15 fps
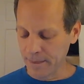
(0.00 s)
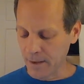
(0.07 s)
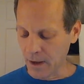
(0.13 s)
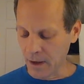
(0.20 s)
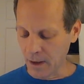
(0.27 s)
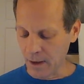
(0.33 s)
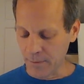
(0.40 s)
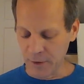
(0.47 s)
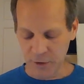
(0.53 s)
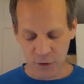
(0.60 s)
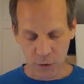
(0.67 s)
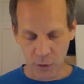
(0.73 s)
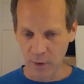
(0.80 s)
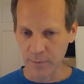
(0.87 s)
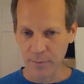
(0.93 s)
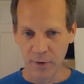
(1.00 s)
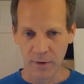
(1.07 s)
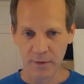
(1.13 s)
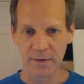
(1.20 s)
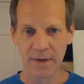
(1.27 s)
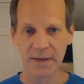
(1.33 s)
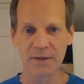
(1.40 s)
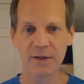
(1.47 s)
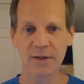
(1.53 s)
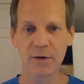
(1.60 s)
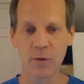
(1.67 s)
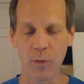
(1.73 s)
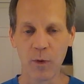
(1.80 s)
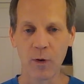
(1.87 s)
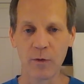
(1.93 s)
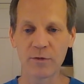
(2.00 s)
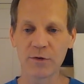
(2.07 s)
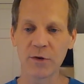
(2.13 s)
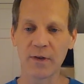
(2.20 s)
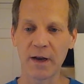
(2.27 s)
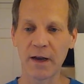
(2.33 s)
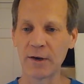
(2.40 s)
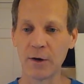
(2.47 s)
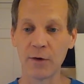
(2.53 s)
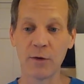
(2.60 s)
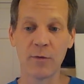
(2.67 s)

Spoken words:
a short, pertinent quote, so that I know you